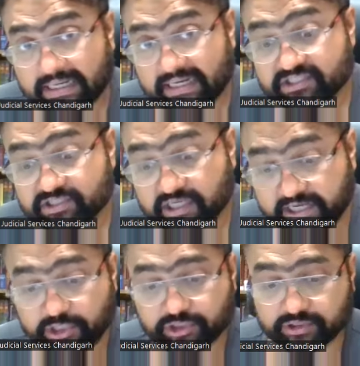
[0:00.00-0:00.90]
that is
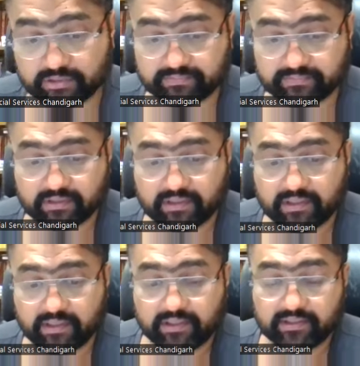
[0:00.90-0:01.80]
conditional.
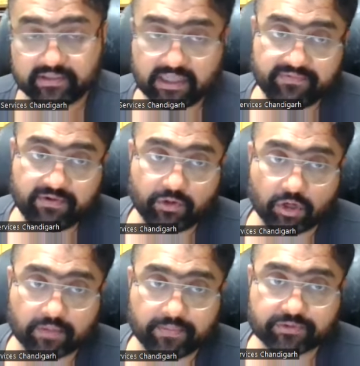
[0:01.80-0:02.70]
Then we
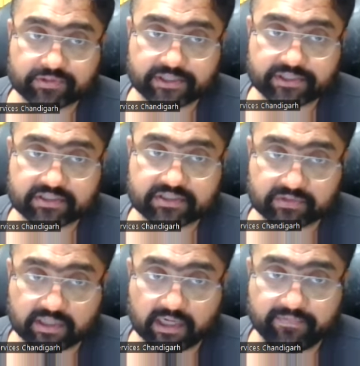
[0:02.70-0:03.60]
talk about sections
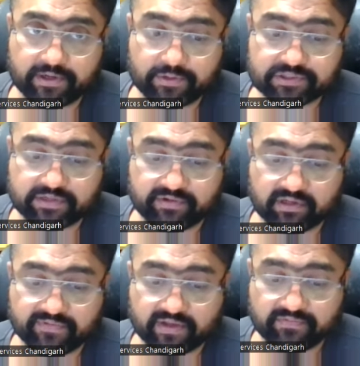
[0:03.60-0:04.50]
of 31 to
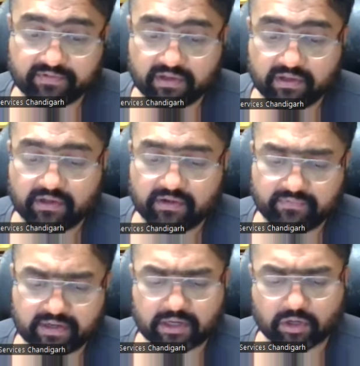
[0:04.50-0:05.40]
75
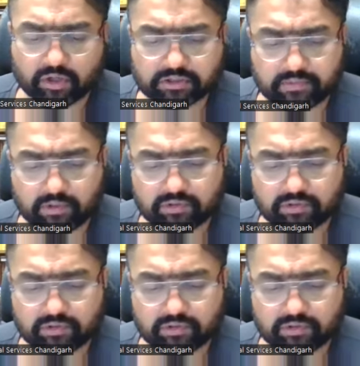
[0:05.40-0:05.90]
that talks